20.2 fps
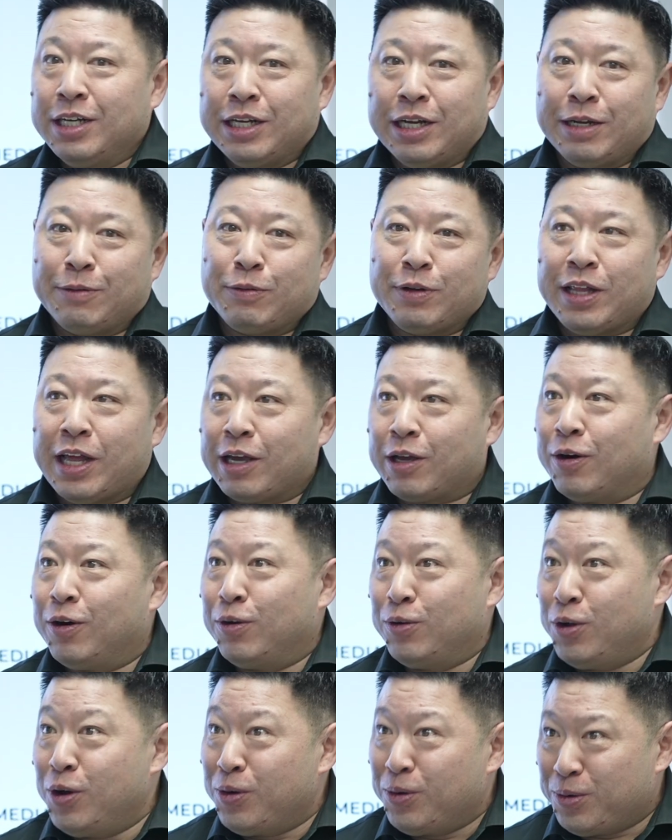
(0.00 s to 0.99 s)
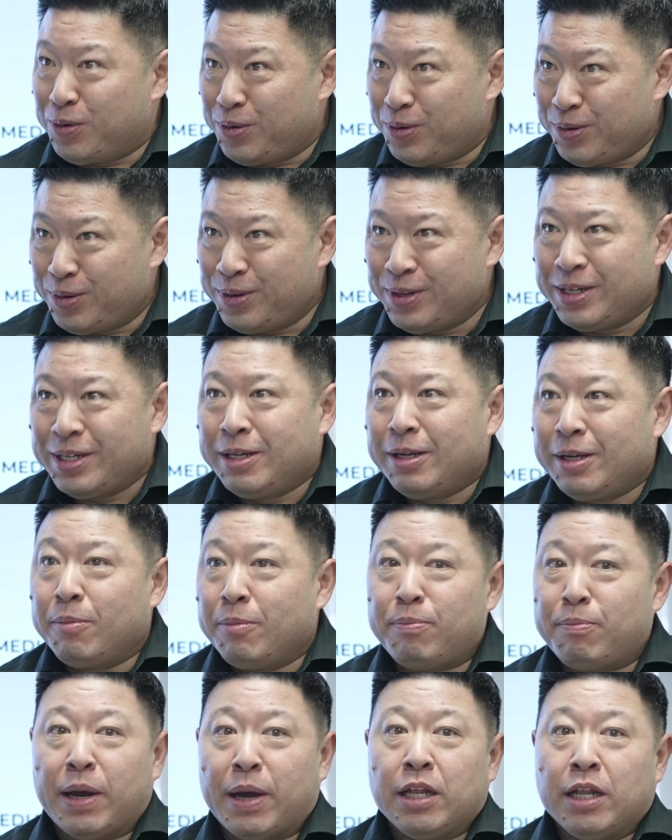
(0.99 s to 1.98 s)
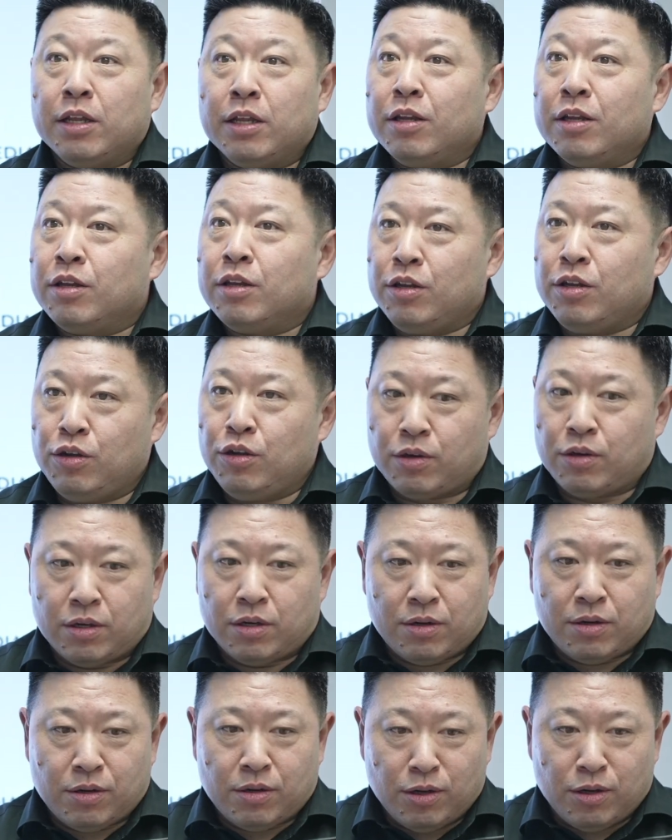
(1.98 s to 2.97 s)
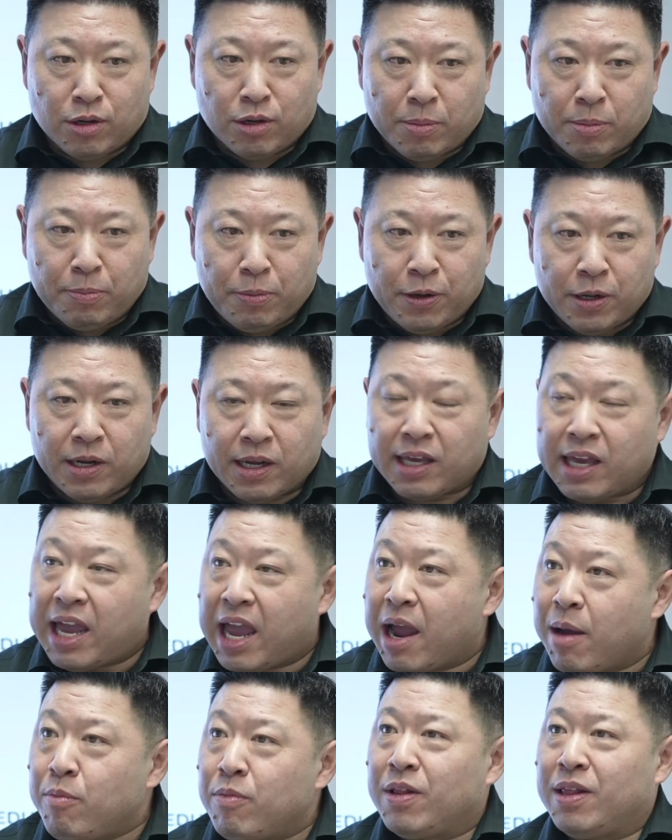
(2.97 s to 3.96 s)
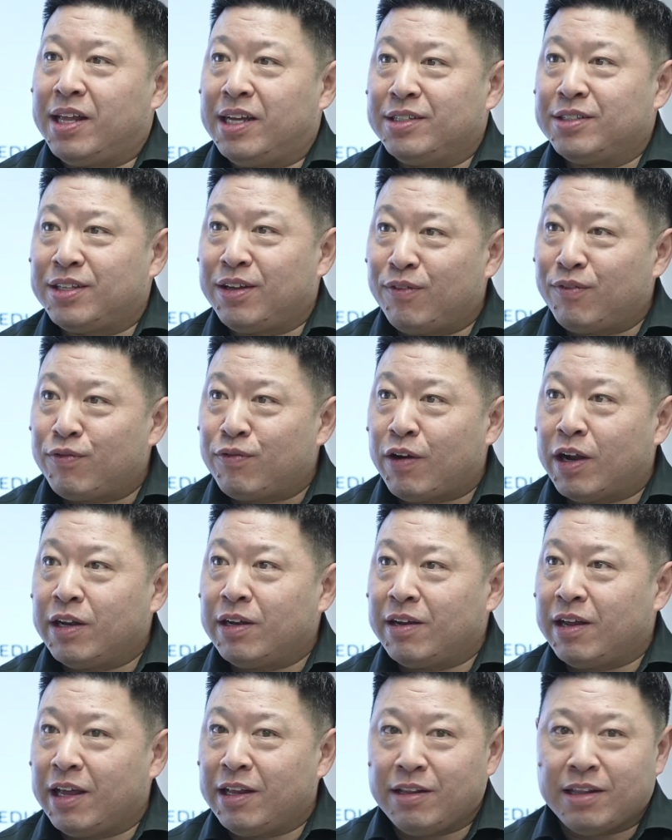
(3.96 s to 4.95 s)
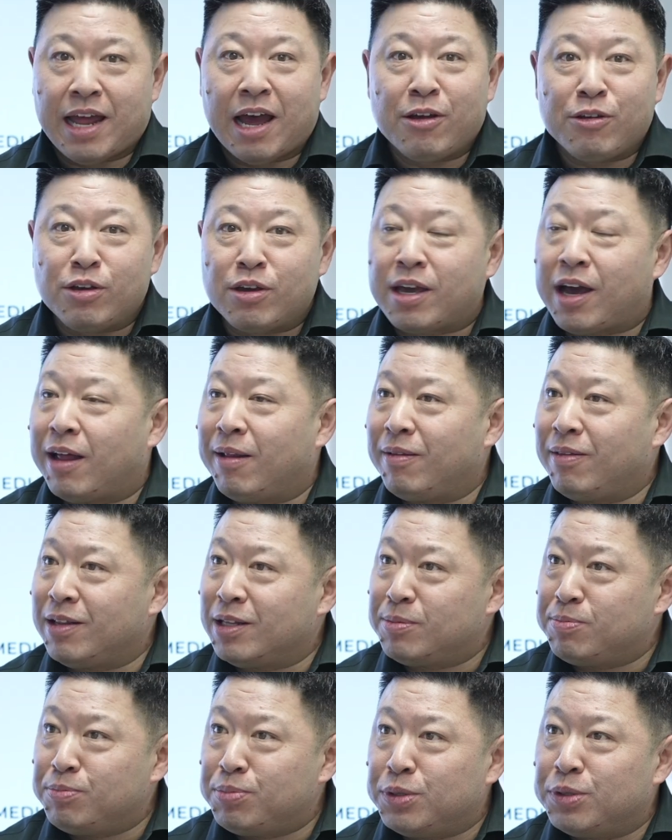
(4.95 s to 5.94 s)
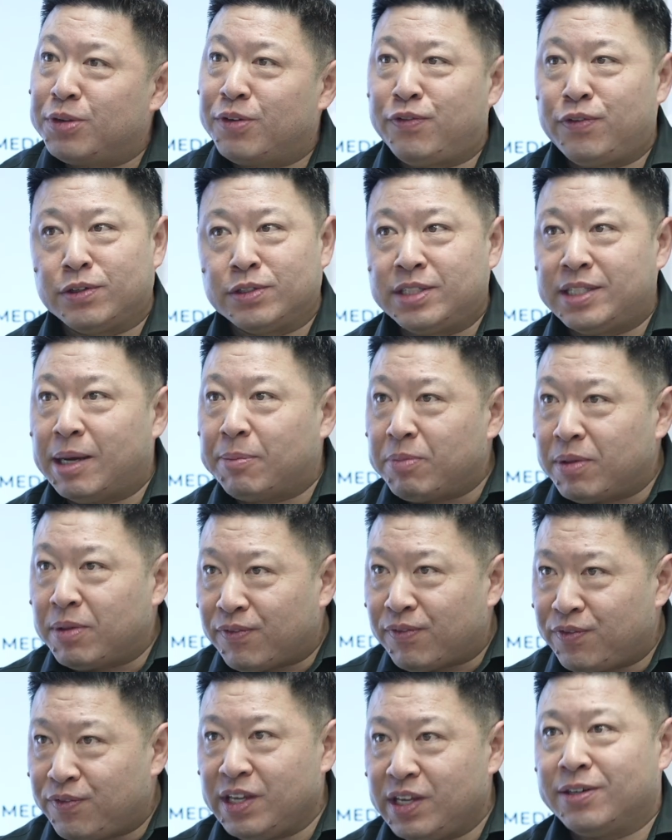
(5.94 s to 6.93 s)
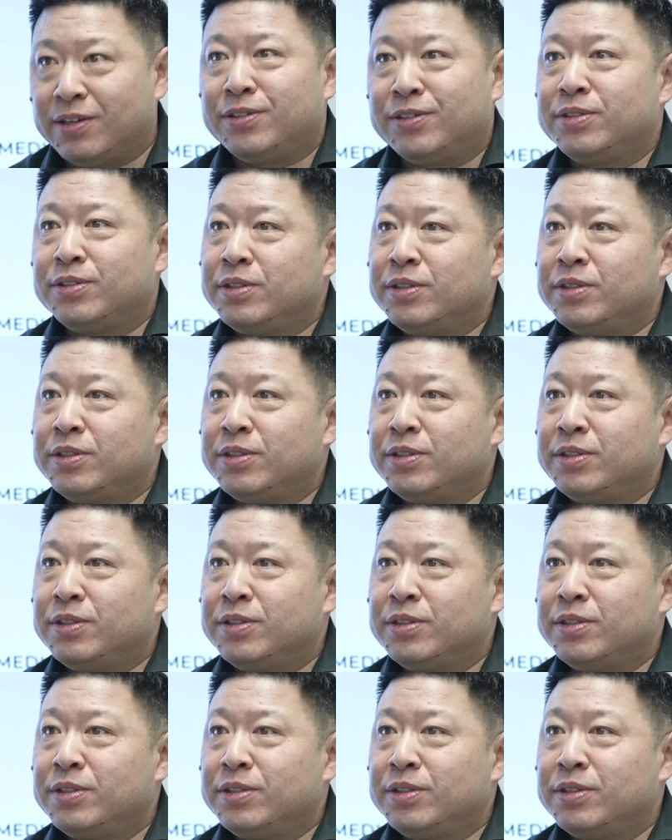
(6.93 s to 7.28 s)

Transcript: And we're like, oh no. But you could put a camera lens on front and now you got this beautiful depth of field.